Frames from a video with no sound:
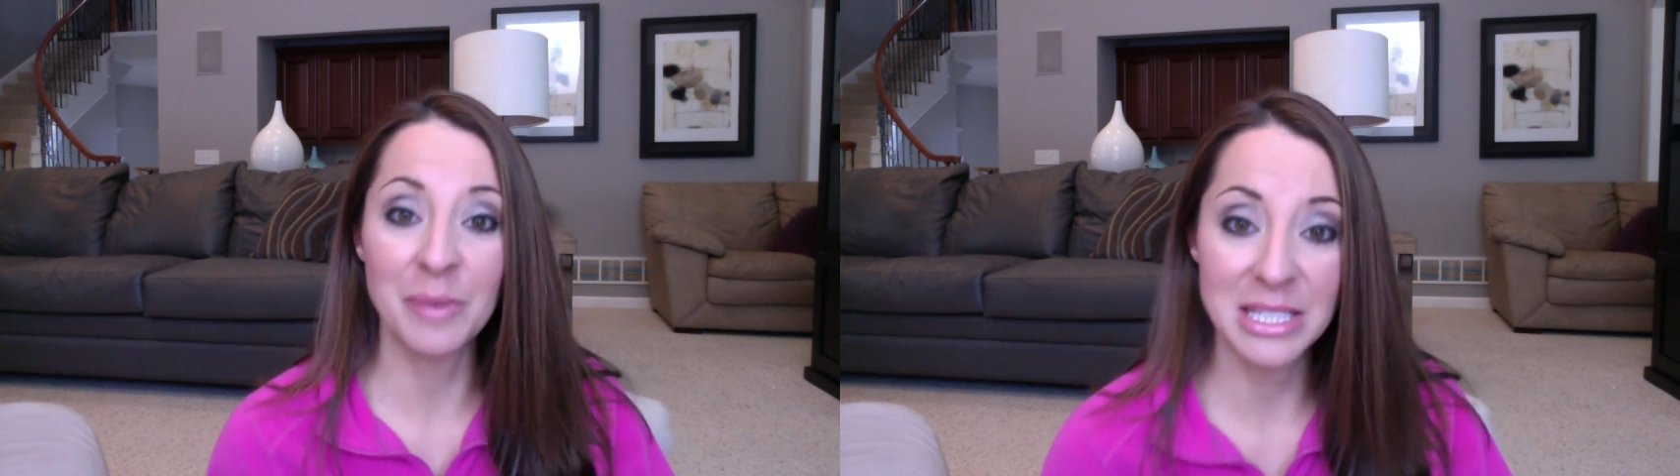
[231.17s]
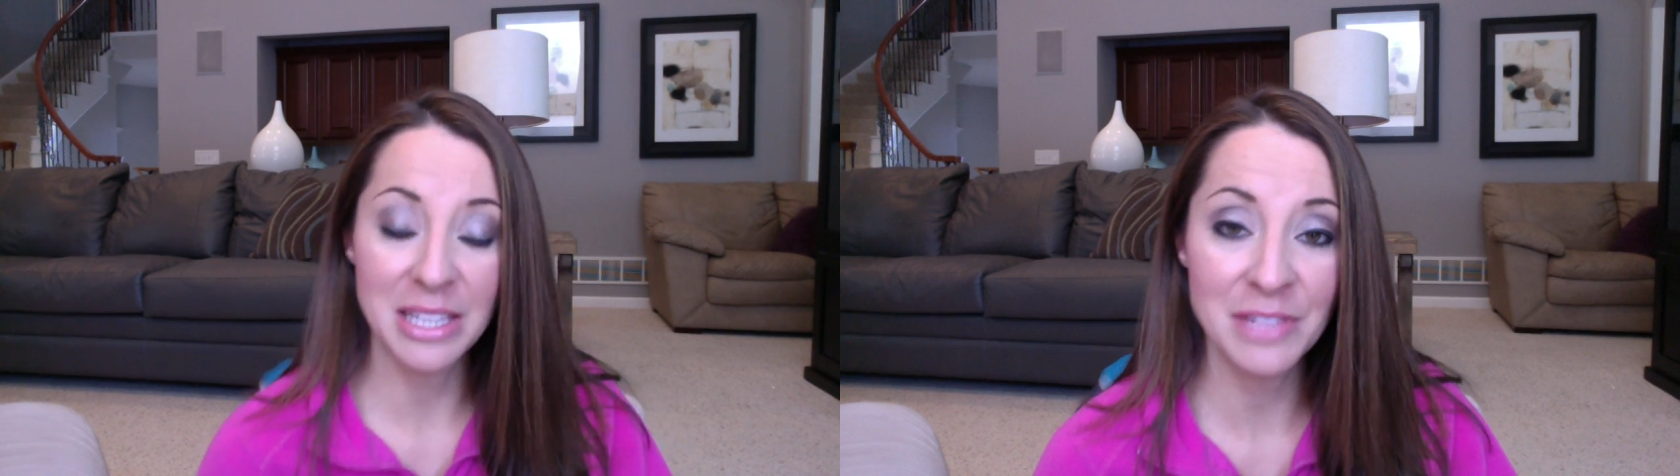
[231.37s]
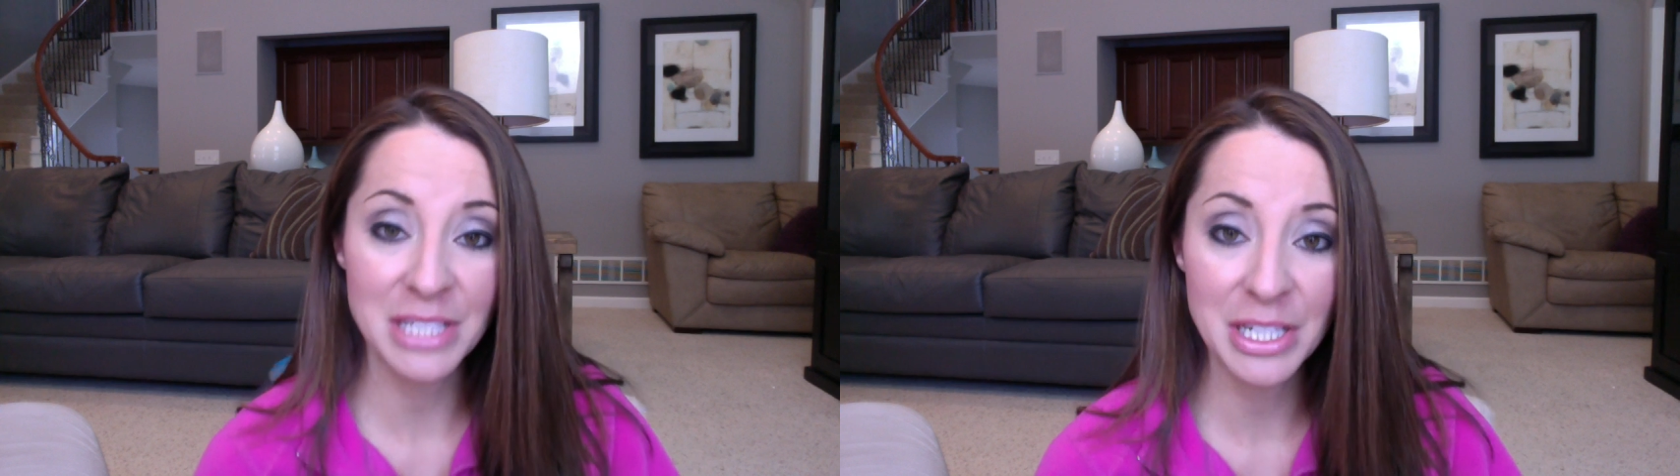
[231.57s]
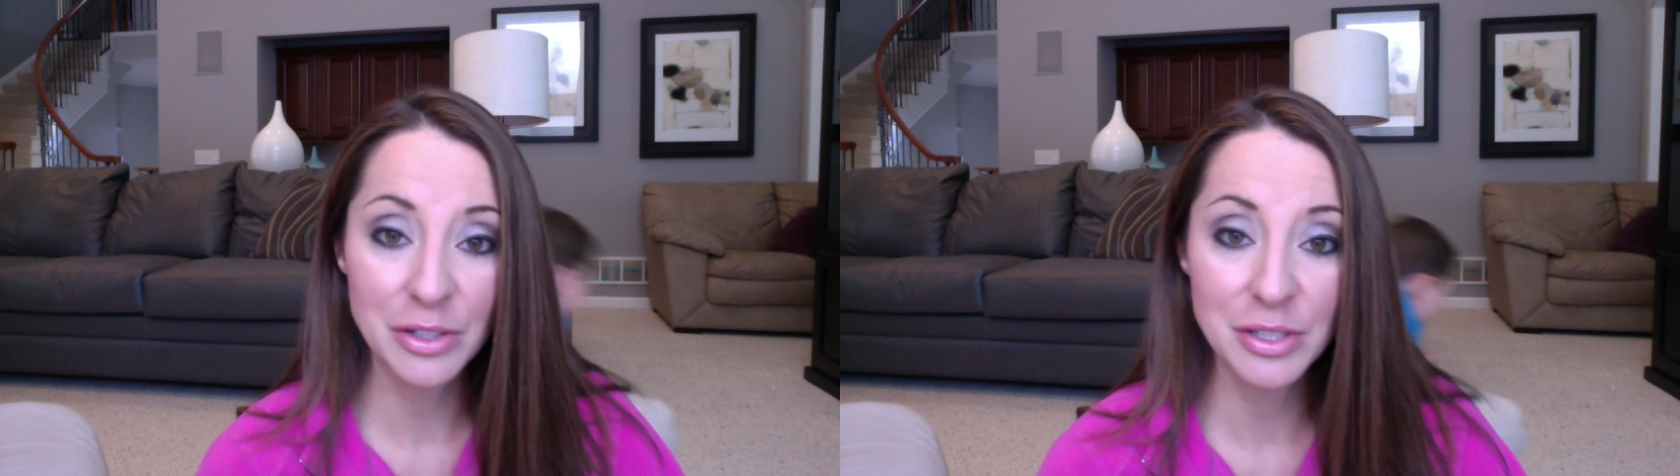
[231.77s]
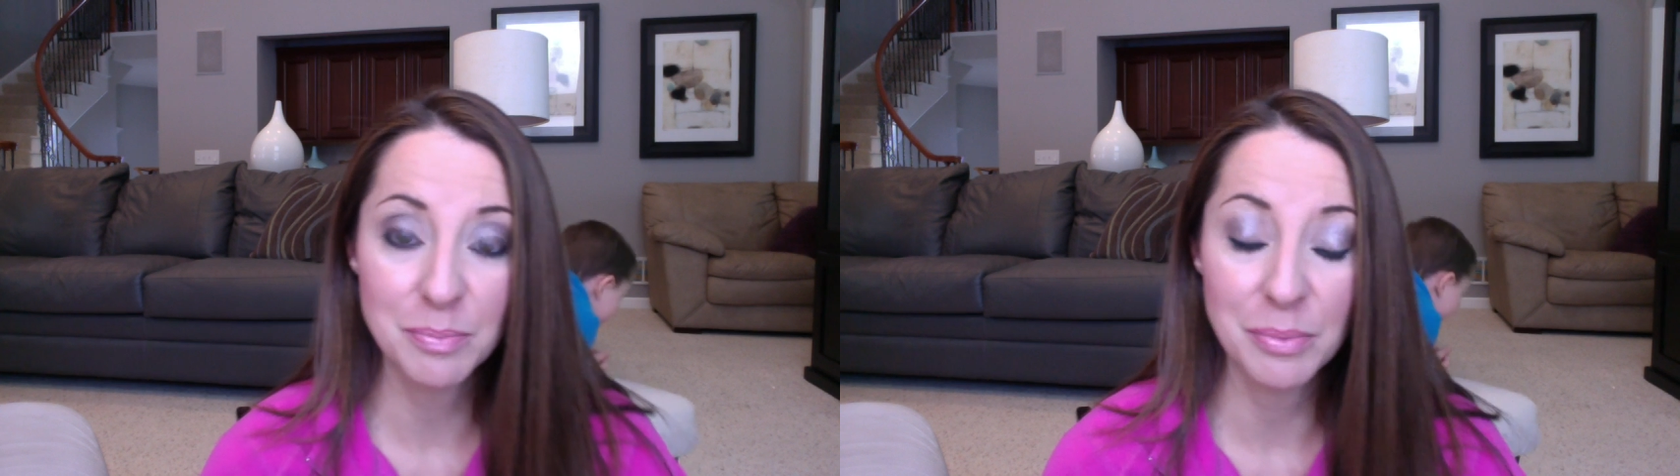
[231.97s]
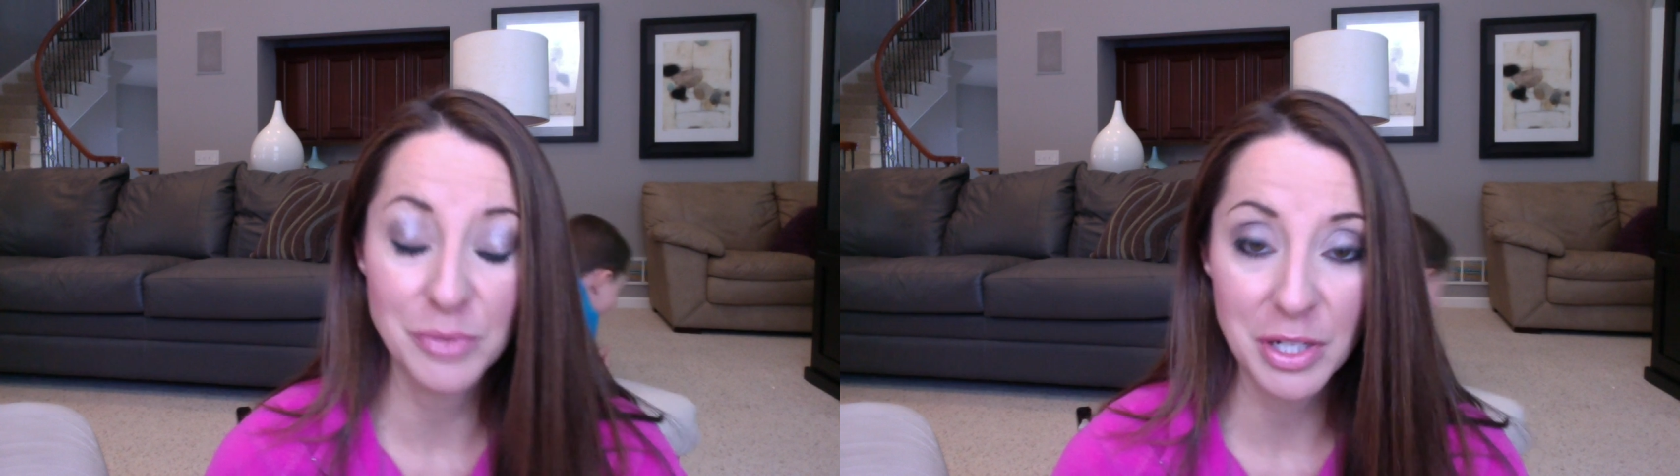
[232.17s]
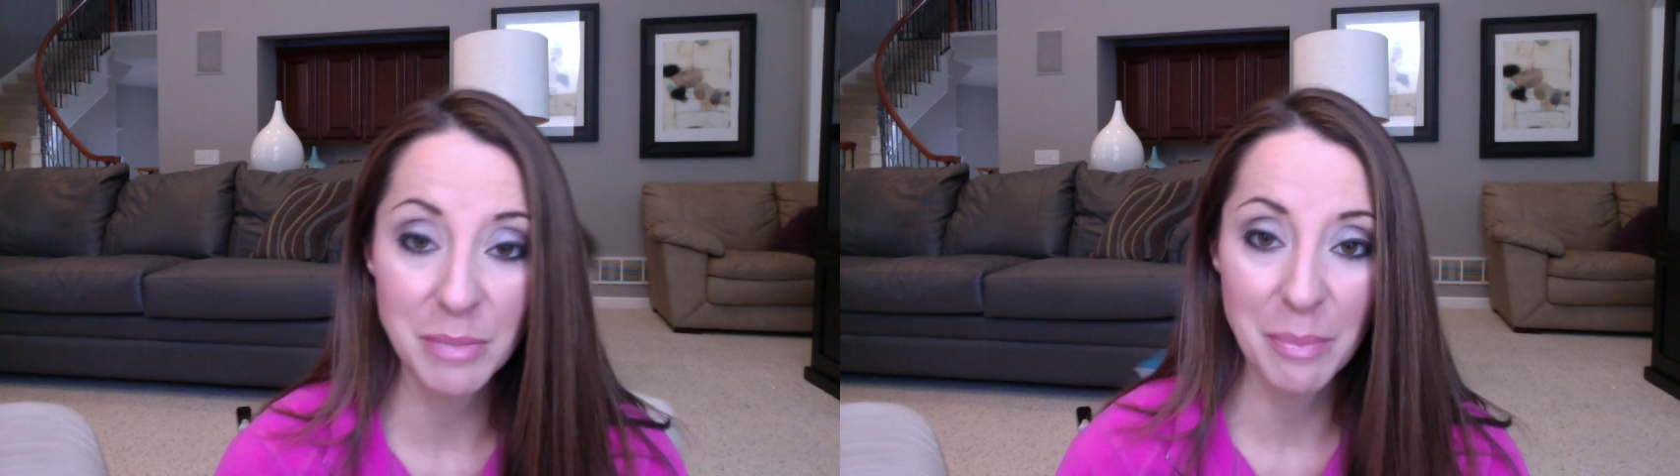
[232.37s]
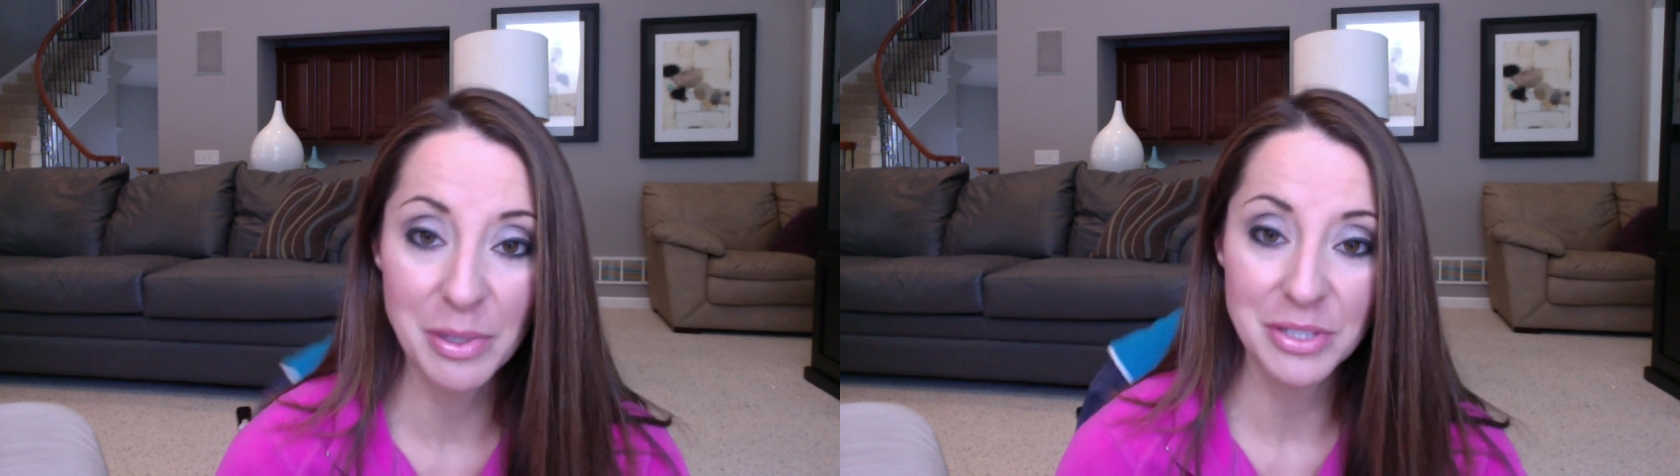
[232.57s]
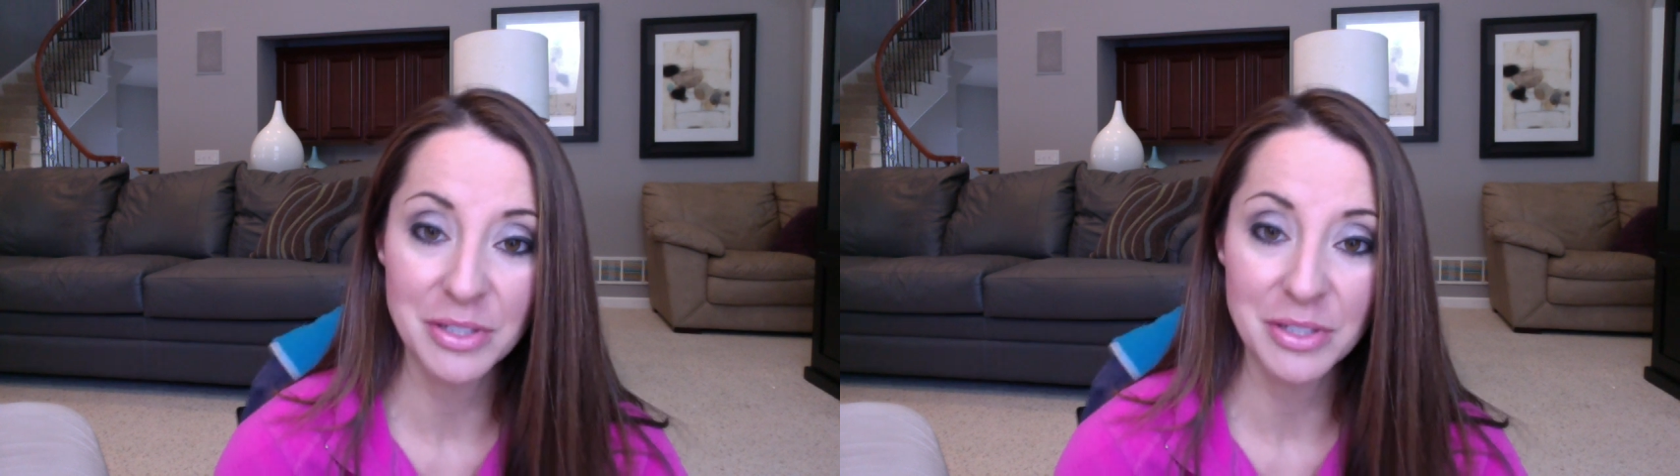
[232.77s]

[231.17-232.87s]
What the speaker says: 17 girls joined my personal